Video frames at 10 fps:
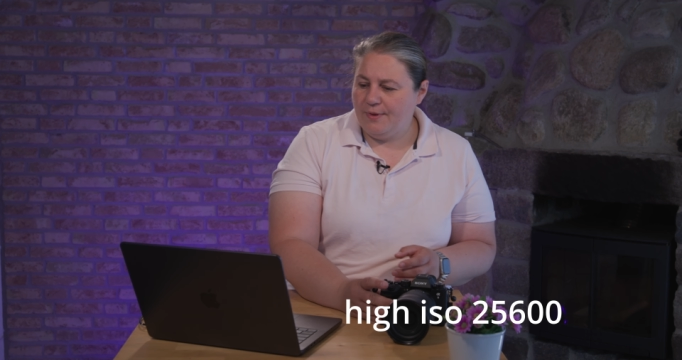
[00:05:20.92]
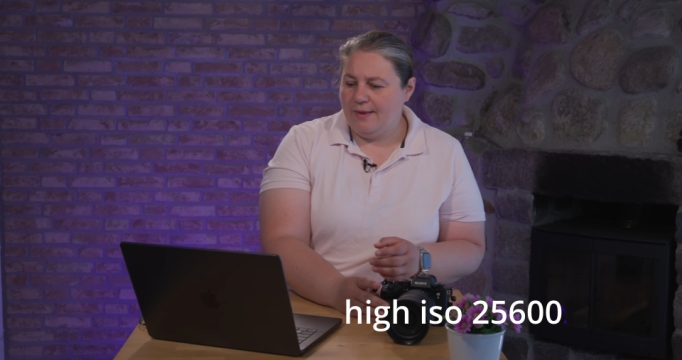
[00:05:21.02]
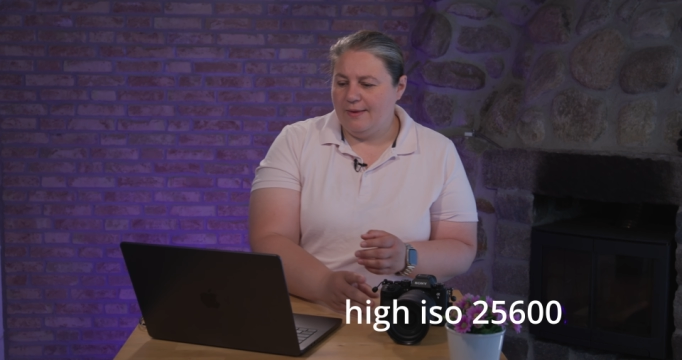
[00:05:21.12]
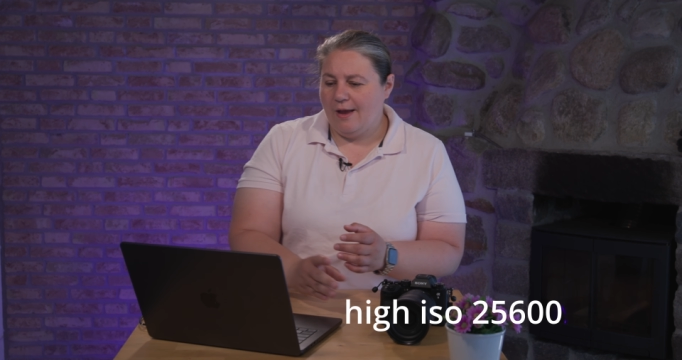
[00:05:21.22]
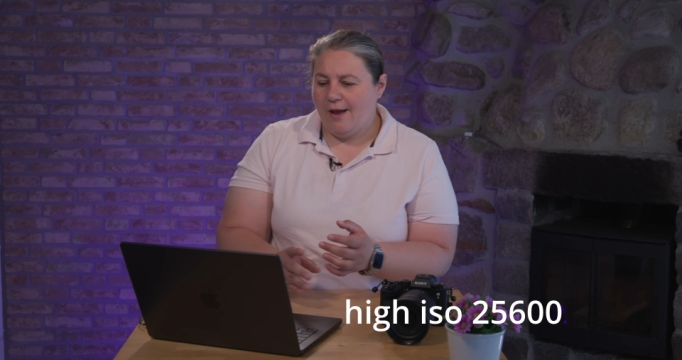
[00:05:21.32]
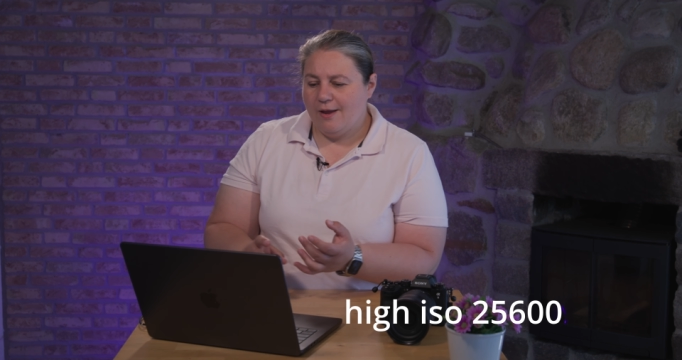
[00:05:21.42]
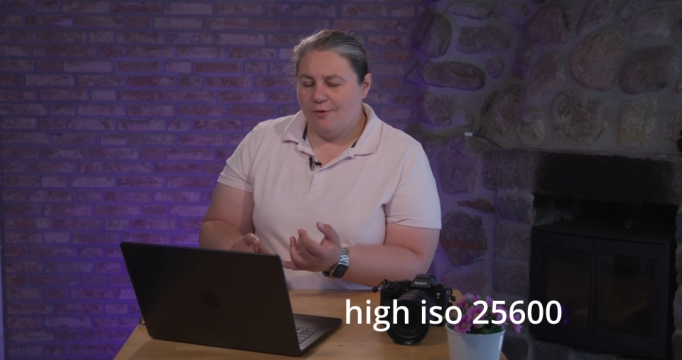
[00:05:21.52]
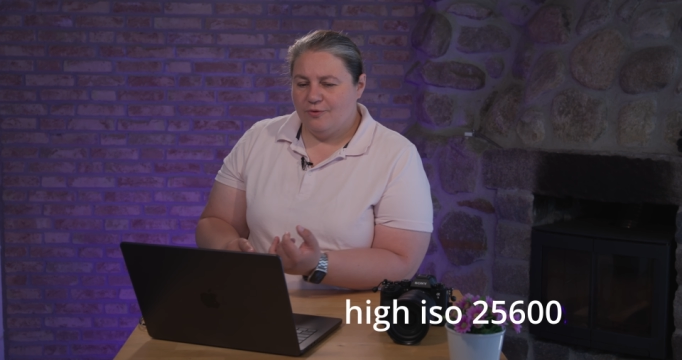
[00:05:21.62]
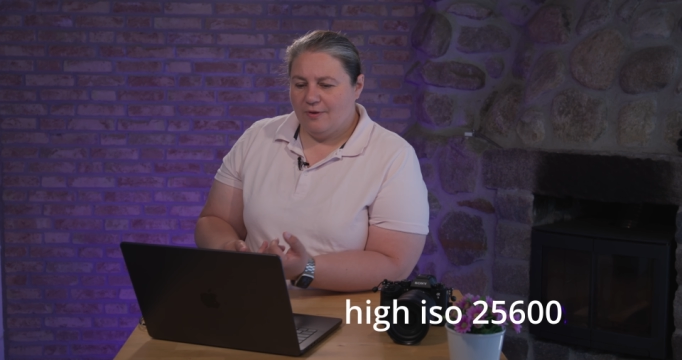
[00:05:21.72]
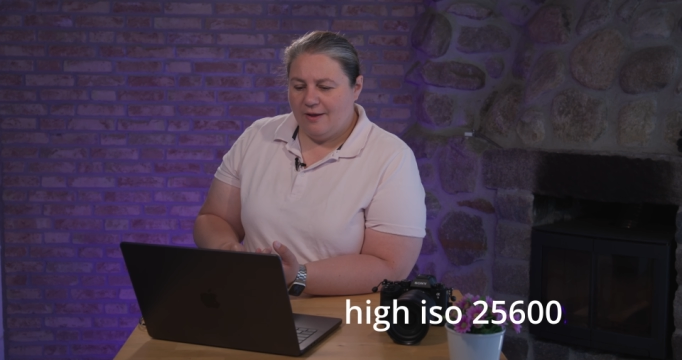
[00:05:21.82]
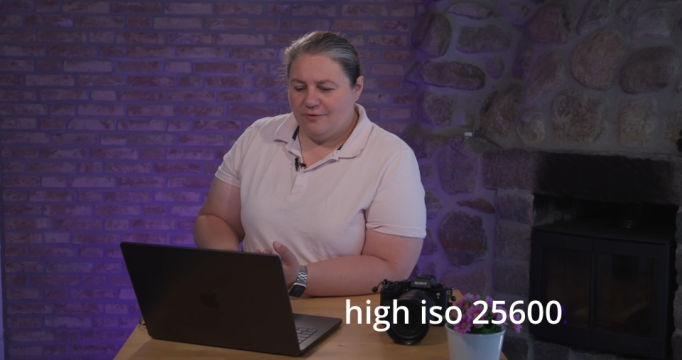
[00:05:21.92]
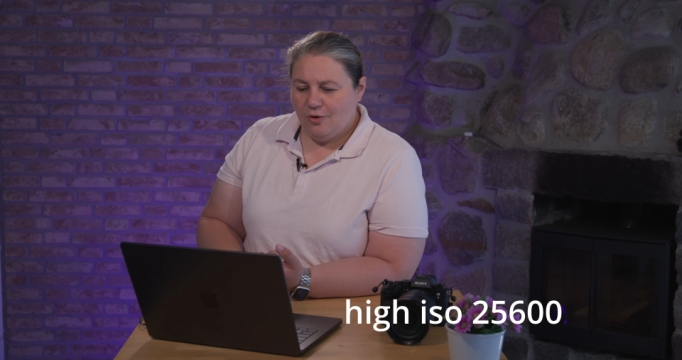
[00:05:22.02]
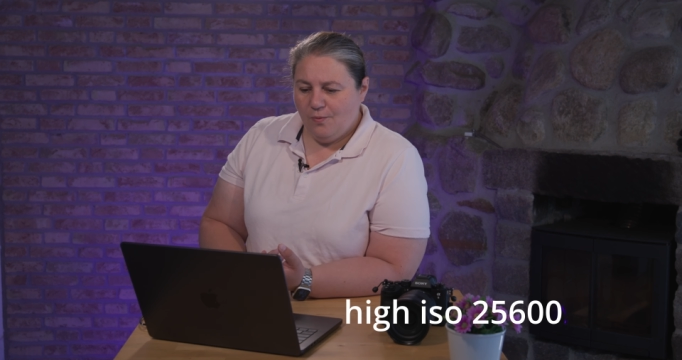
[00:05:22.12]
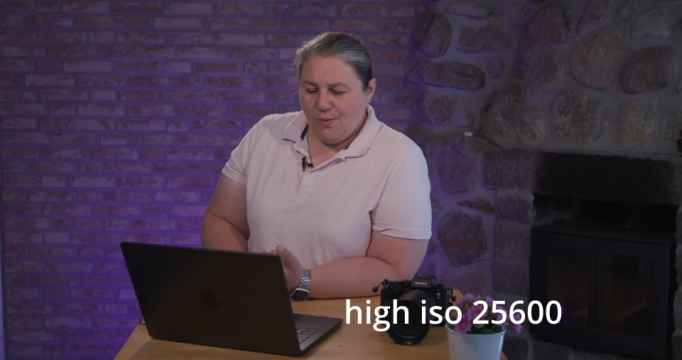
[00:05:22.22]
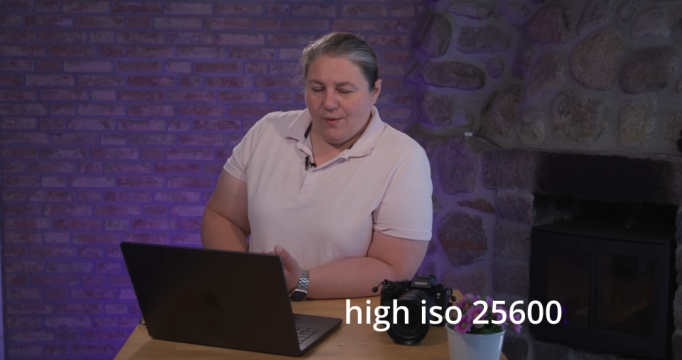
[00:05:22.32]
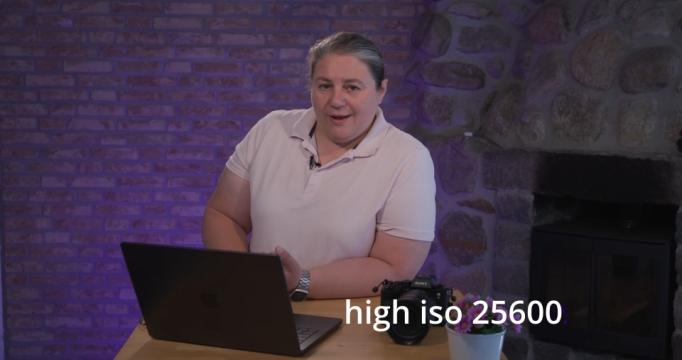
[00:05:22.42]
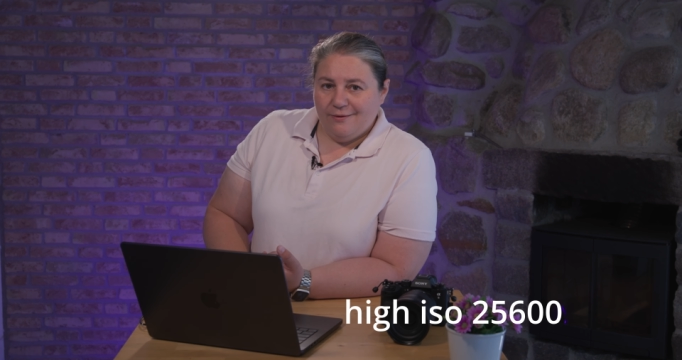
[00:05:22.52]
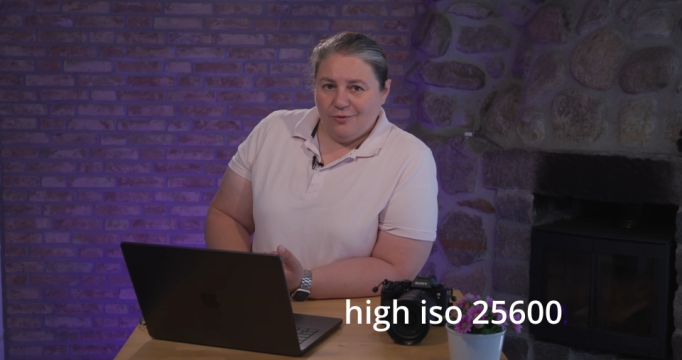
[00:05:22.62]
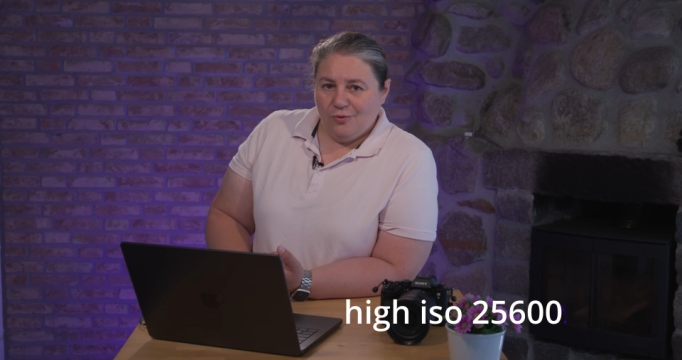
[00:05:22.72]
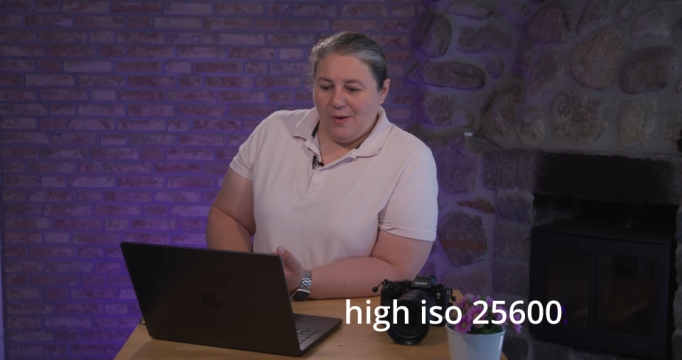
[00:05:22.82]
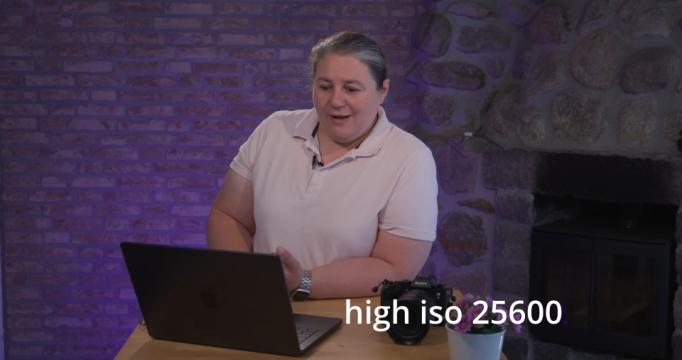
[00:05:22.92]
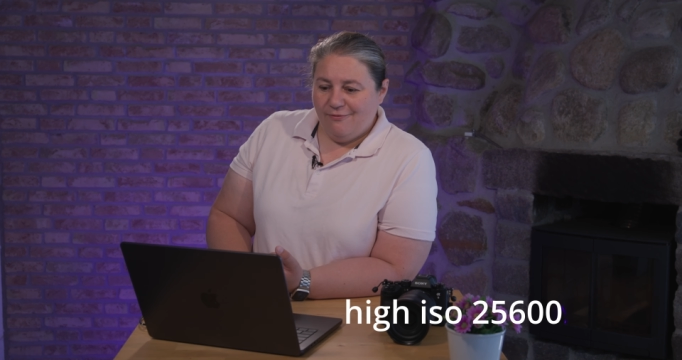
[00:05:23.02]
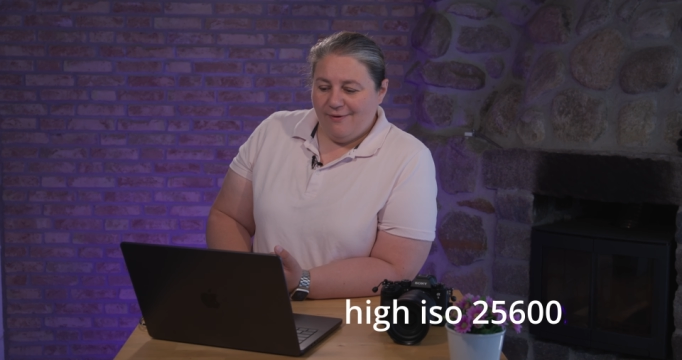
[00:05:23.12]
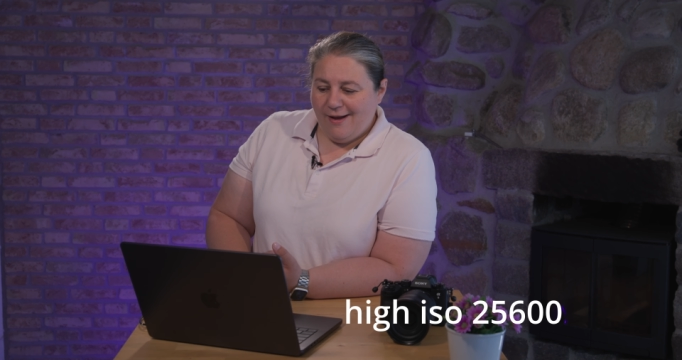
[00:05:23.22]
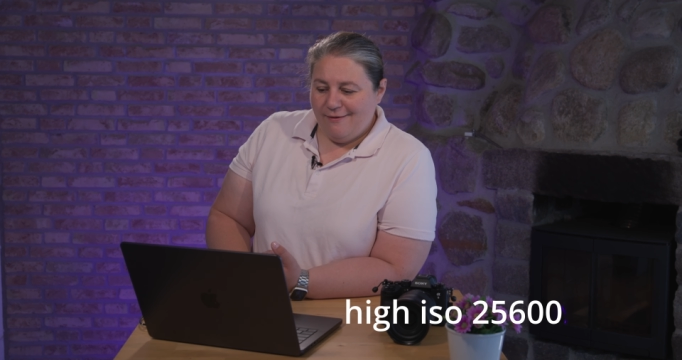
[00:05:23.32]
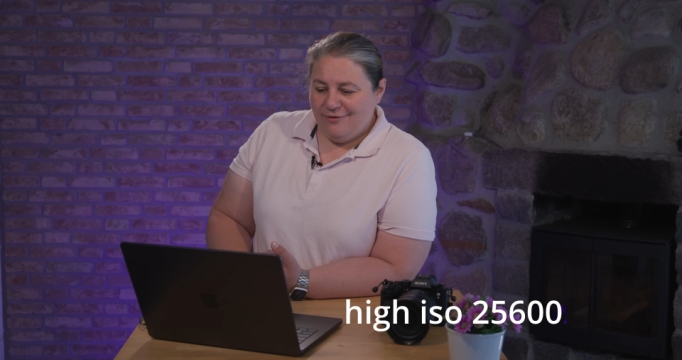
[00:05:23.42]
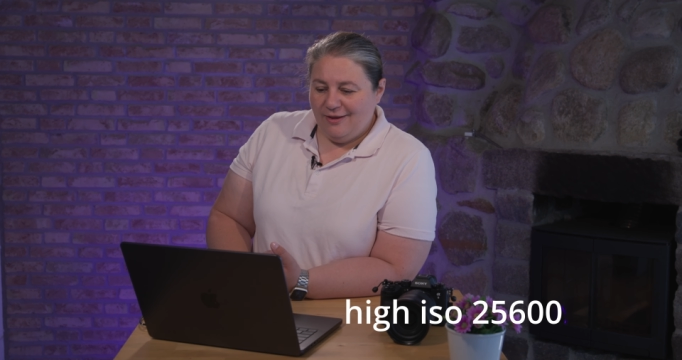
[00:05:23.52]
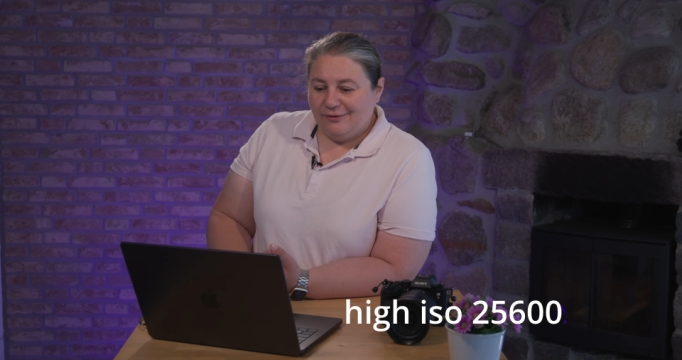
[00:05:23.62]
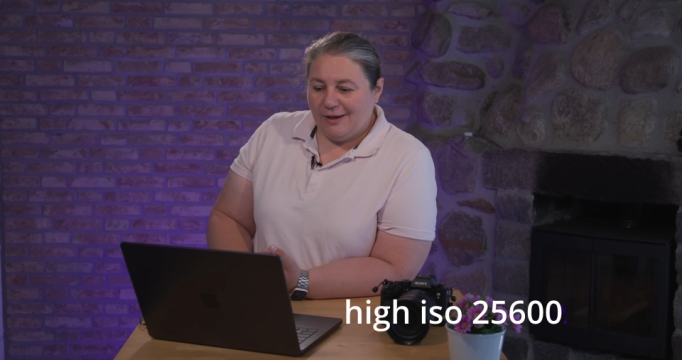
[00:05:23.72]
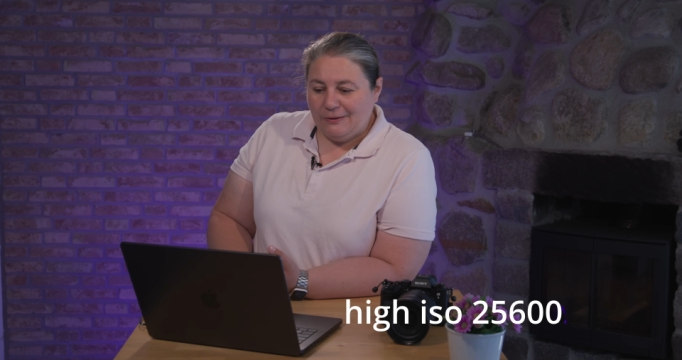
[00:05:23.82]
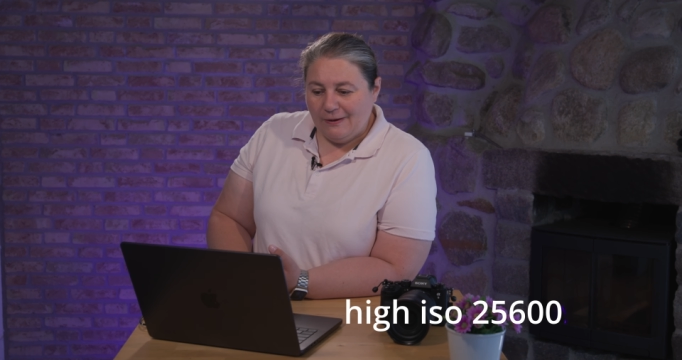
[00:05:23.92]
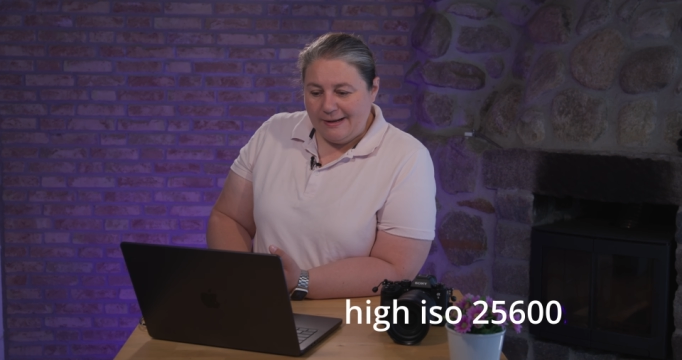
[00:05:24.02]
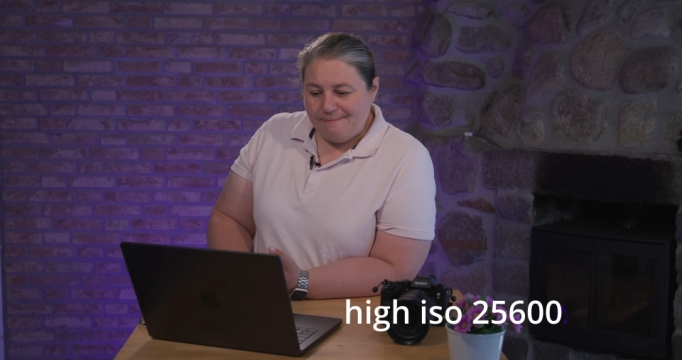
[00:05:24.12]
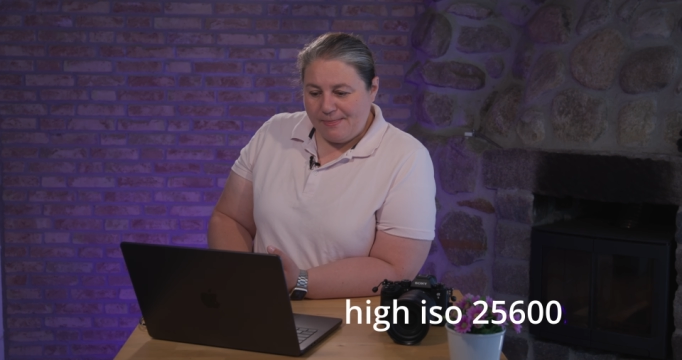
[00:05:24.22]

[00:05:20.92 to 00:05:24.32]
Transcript: the high ISO, we were at 25,600